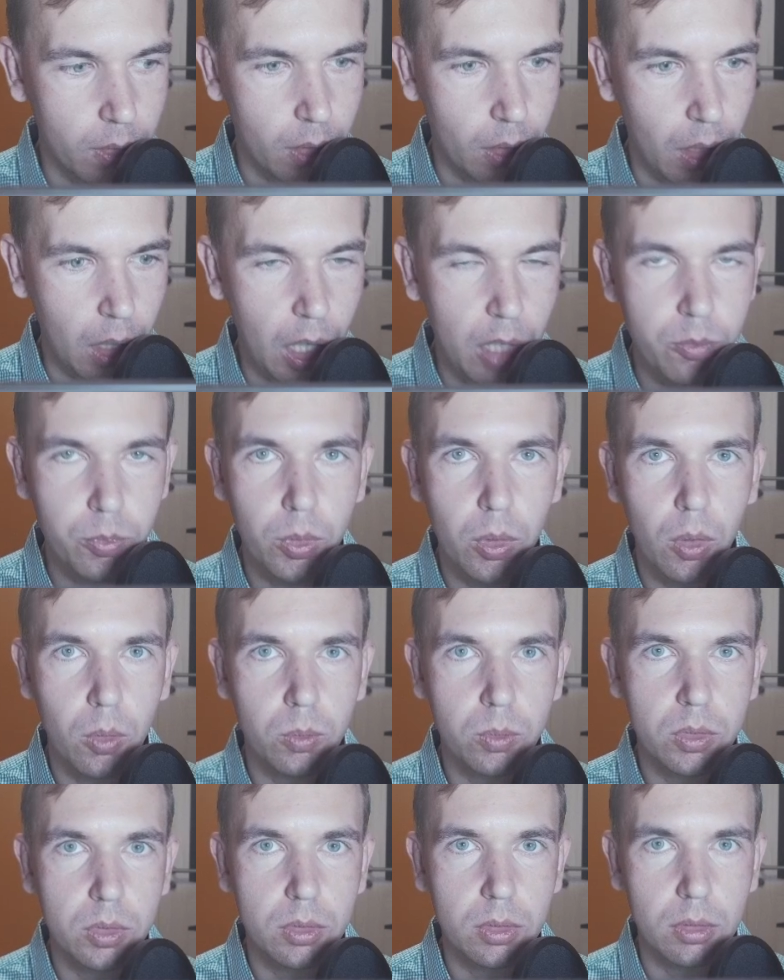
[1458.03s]
I
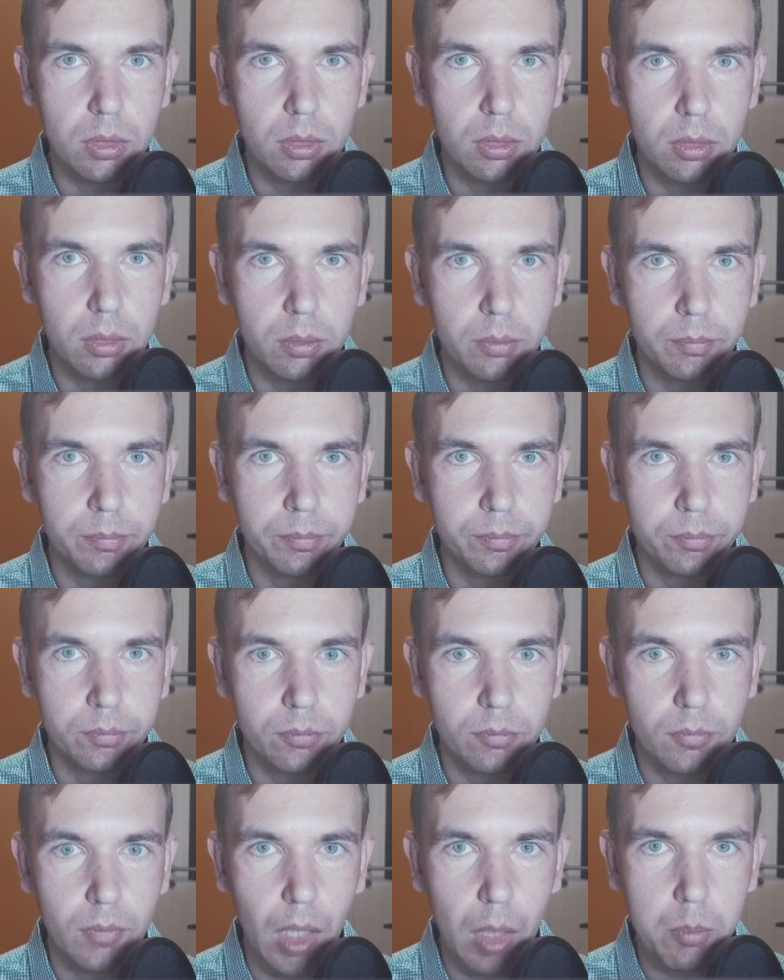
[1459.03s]
wrote
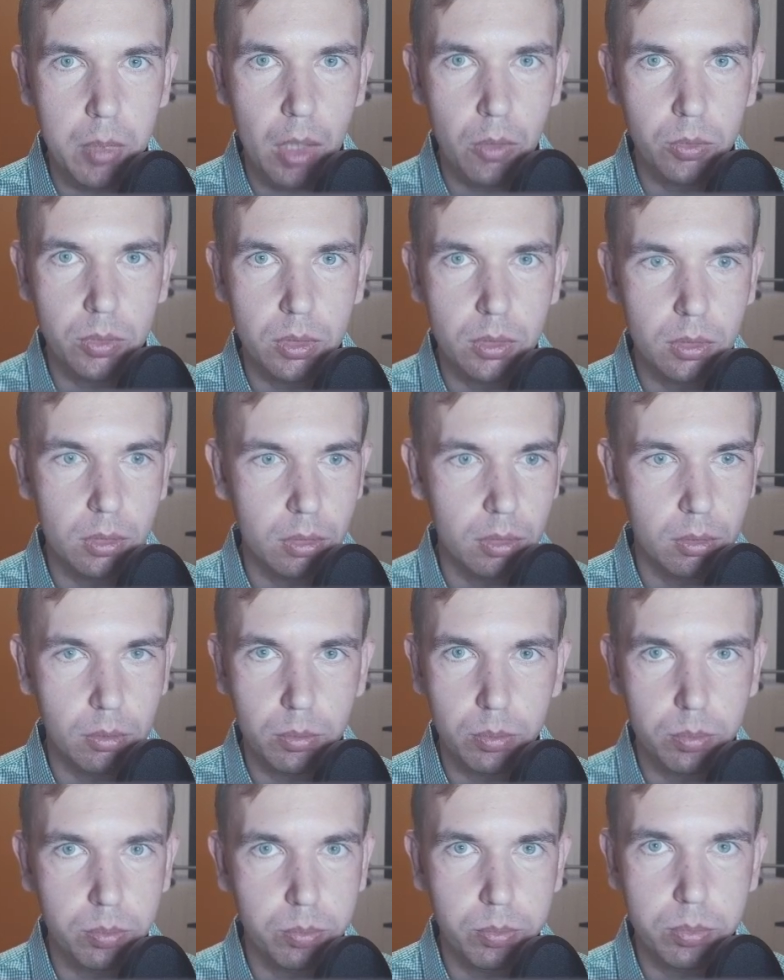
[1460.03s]
about
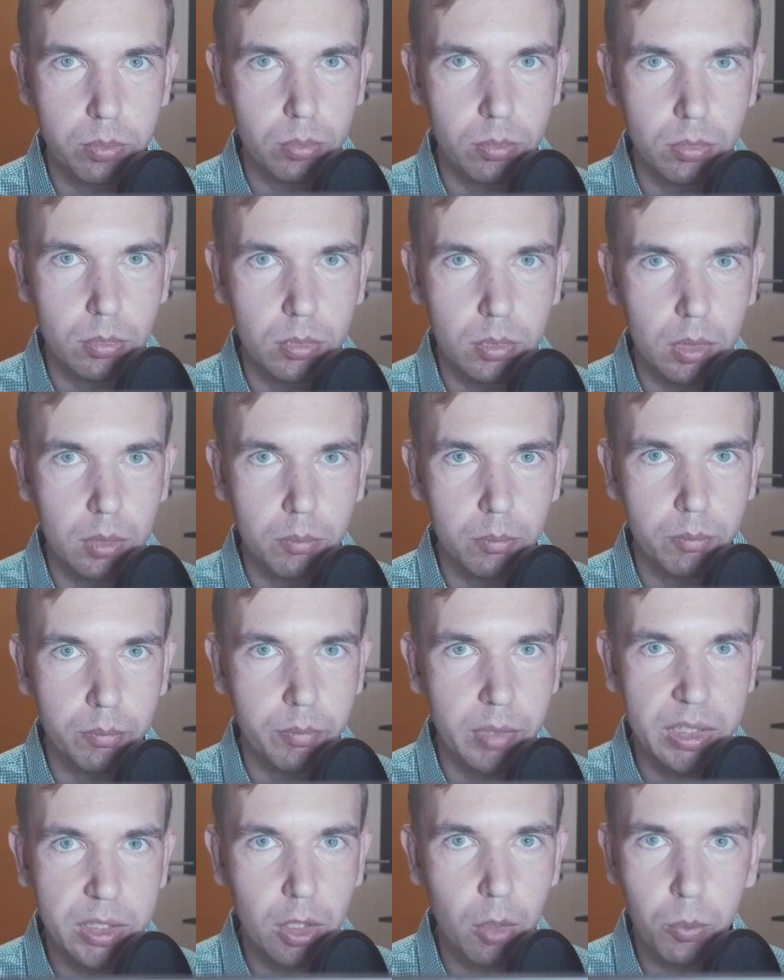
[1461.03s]

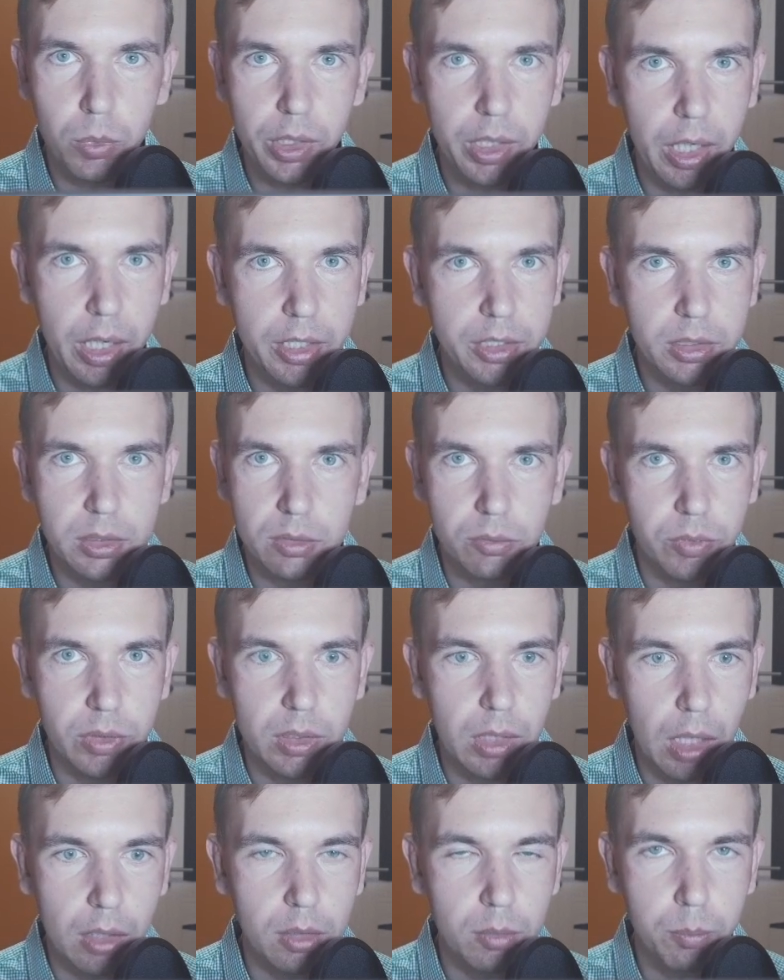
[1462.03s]
miscommunication with
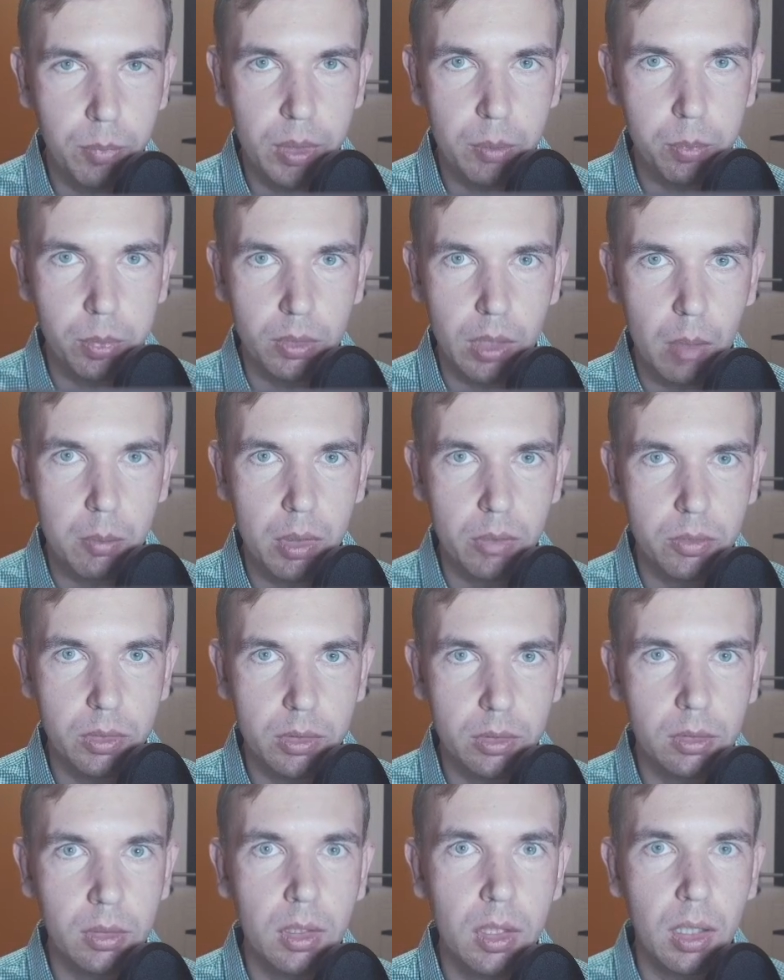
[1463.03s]
other people, about
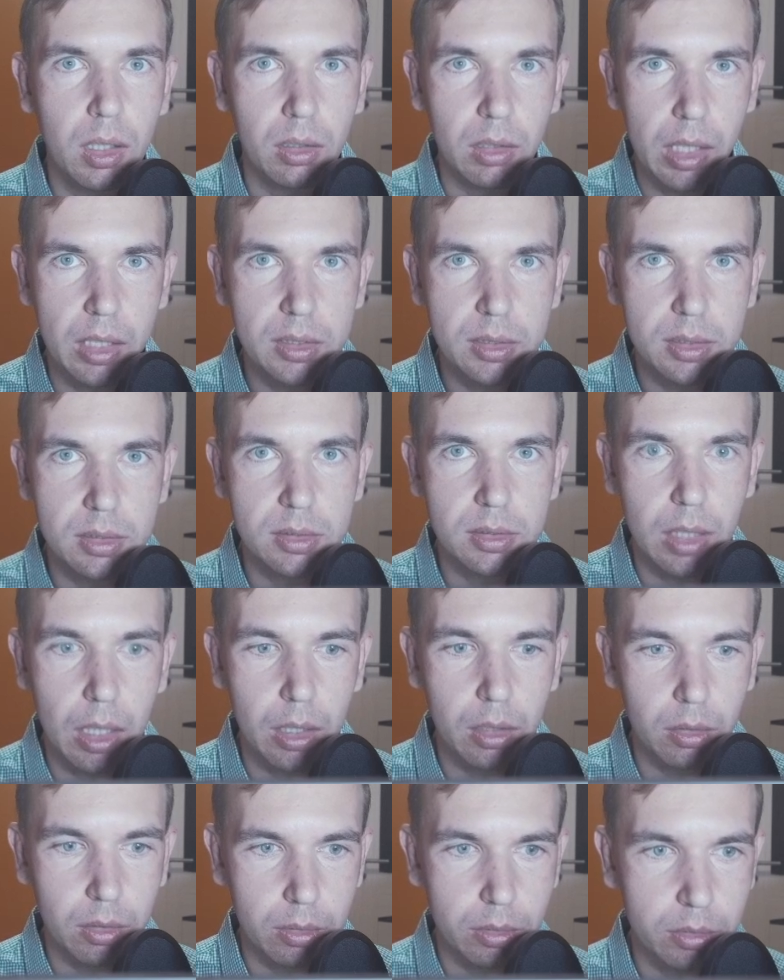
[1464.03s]
the lessons I
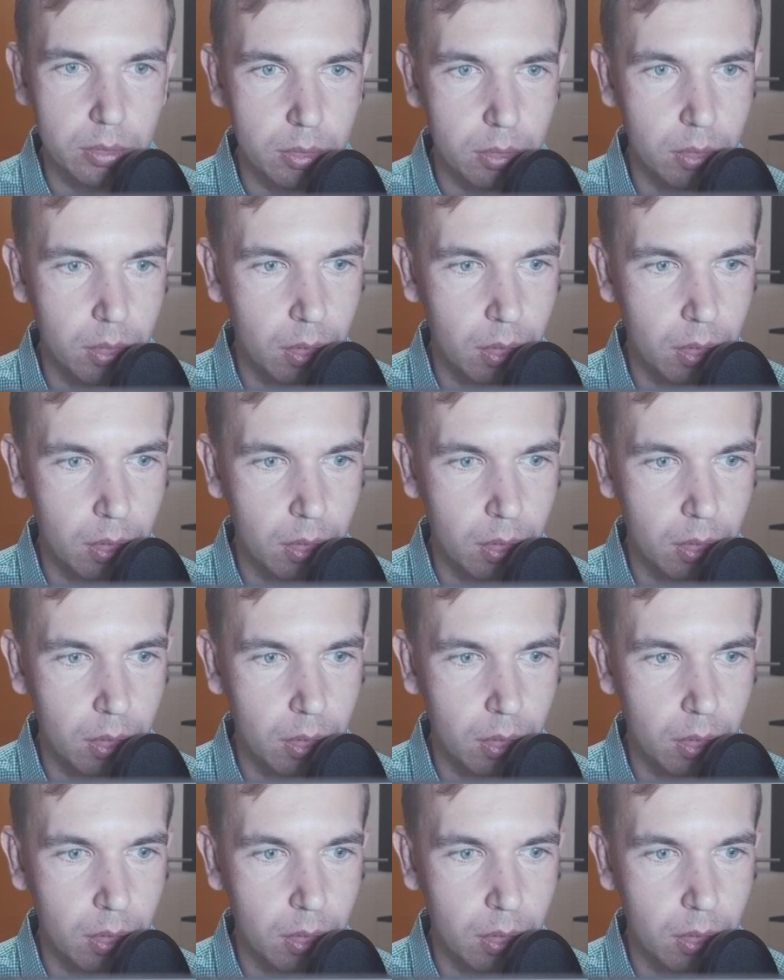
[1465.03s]
learned.